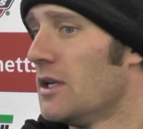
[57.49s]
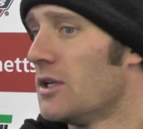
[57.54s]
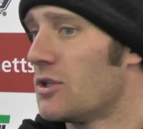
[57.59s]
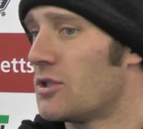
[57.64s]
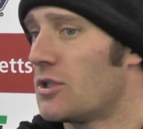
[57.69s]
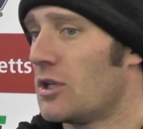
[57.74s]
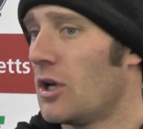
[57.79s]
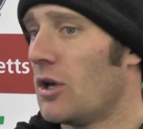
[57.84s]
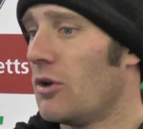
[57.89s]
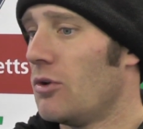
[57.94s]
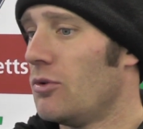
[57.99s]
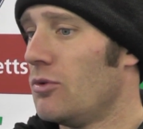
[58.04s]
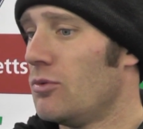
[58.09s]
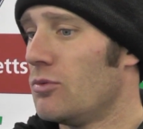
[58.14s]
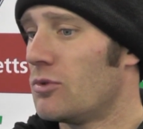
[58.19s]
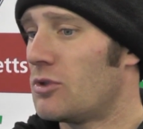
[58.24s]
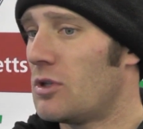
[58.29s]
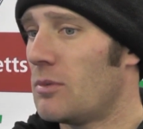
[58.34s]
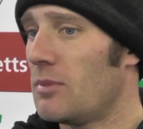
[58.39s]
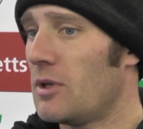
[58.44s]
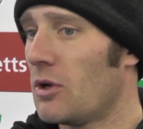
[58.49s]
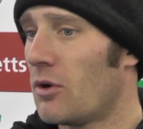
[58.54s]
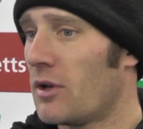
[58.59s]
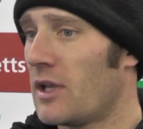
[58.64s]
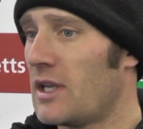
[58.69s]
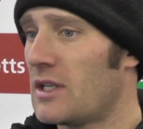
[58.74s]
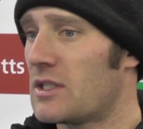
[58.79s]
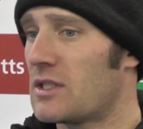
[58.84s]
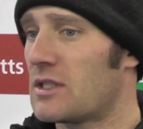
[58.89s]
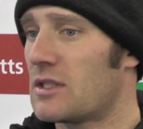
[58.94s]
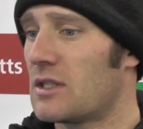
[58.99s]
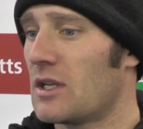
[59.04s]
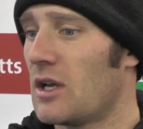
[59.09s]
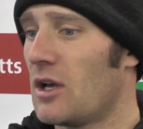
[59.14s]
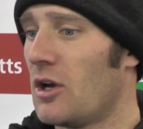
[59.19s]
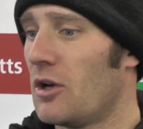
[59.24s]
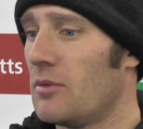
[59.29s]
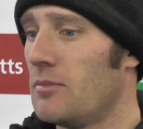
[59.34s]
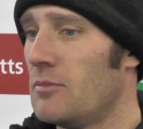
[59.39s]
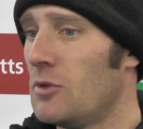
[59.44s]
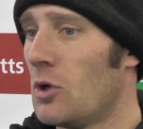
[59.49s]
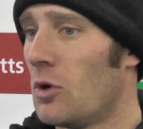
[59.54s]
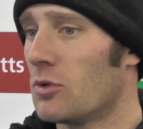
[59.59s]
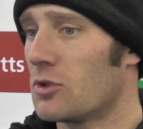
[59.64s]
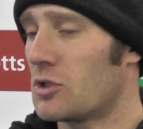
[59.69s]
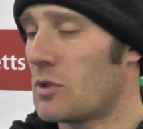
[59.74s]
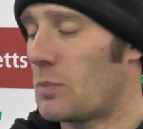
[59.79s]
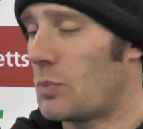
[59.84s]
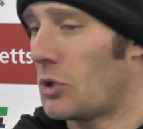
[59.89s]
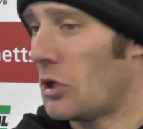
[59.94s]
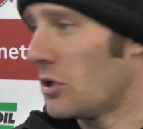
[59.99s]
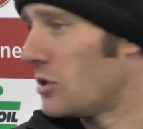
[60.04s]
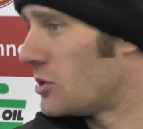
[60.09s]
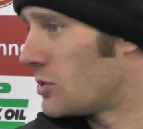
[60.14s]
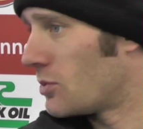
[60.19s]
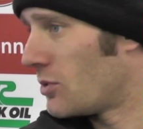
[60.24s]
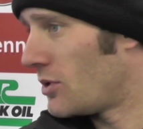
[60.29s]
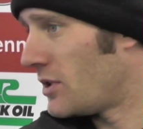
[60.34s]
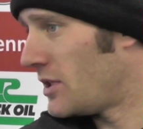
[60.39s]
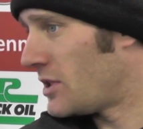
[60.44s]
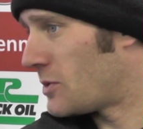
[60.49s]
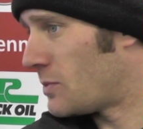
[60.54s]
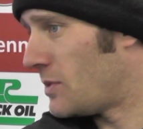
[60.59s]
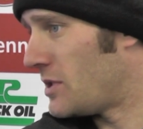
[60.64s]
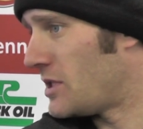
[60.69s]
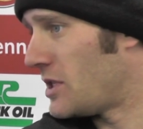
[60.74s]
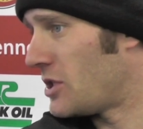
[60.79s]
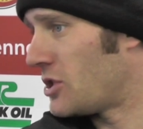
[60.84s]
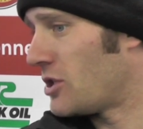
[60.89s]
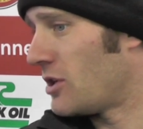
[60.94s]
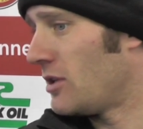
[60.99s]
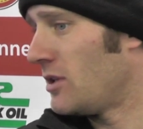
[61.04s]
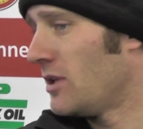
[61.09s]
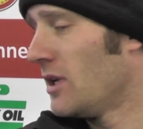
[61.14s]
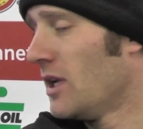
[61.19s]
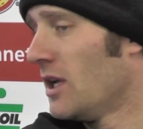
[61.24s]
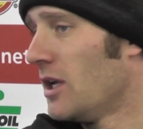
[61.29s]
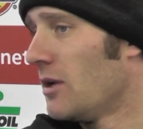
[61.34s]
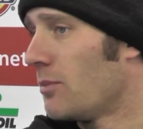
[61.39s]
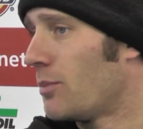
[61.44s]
So to be honest, I'm not surprised we're in this position,